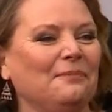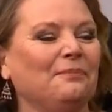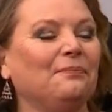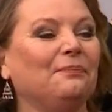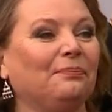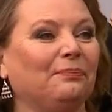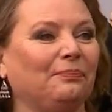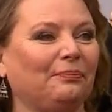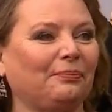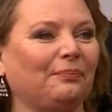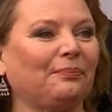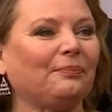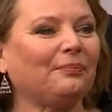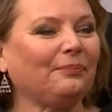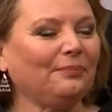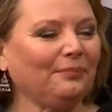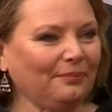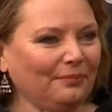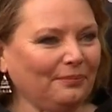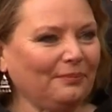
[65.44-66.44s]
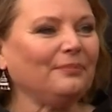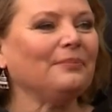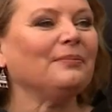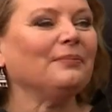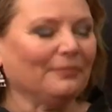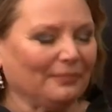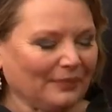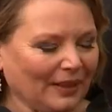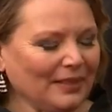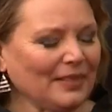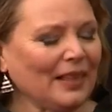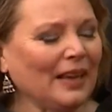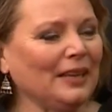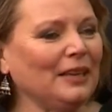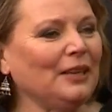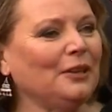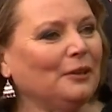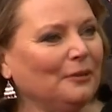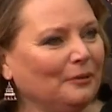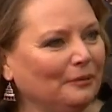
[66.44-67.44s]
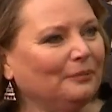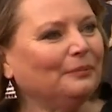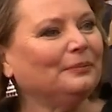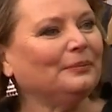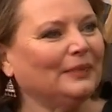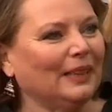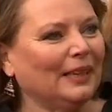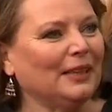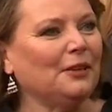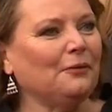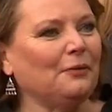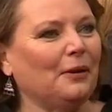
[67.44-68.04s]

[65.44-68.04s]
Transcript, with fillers: what an amazing film. What Thank an amazing you. film. Thank you